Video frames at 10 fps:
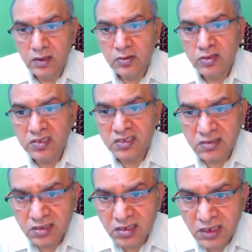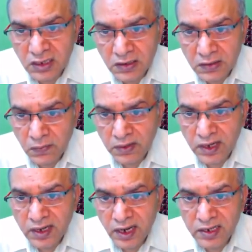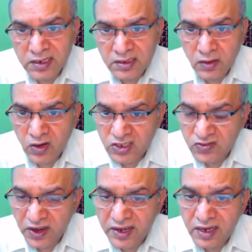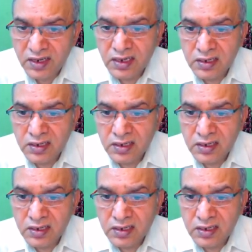So this is 3 Bn In cos phi n,